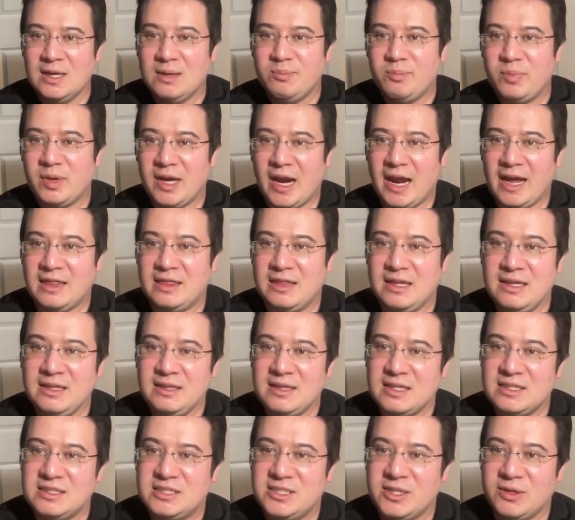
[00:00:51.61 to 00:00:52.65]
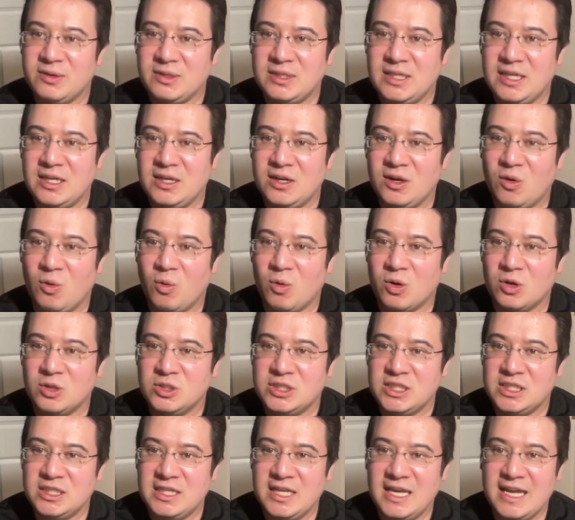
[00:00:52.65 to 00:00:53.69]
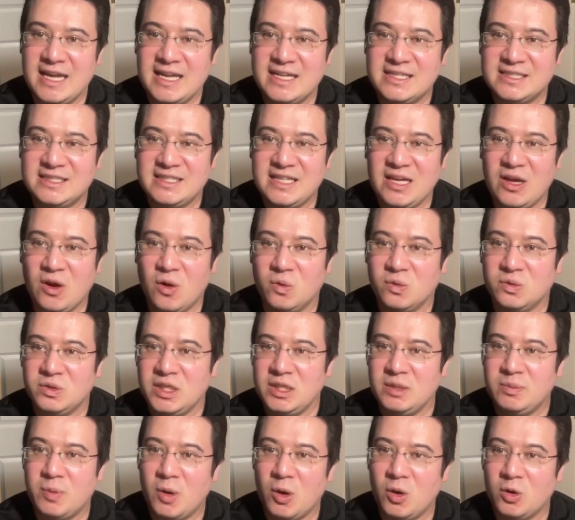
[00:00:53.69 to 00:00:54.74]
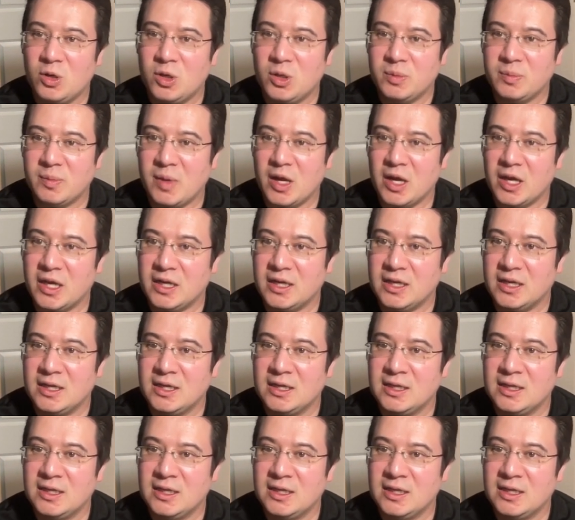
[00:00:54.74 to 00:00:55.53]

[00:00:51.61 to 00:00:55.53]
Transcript: but I think that Giratina Origin is the only Pokemon